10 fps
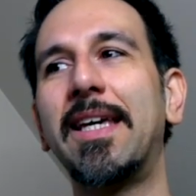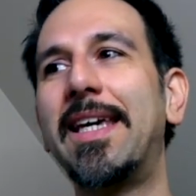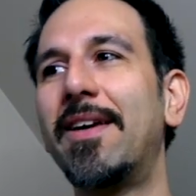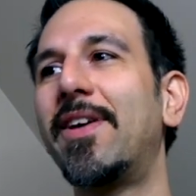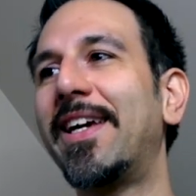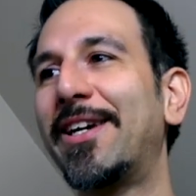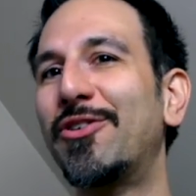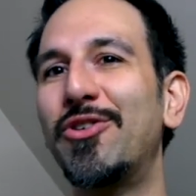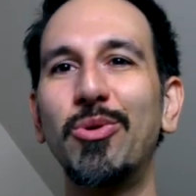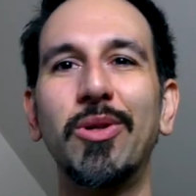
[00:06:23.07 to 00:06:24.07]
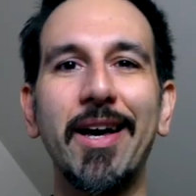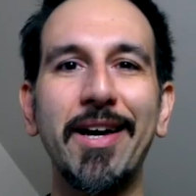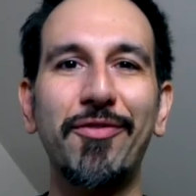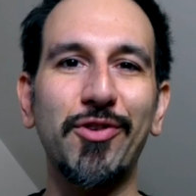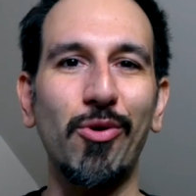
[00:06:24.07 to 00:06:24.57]
giving new
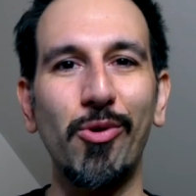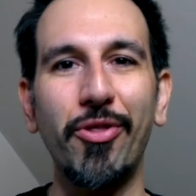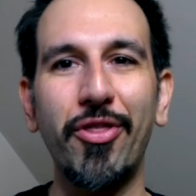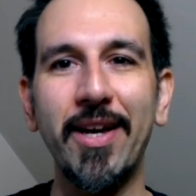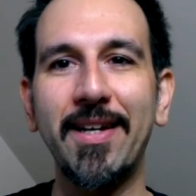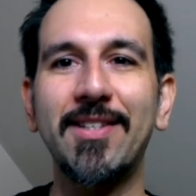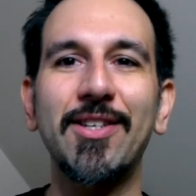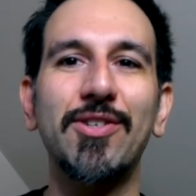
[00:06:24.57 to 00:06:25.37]
life to old things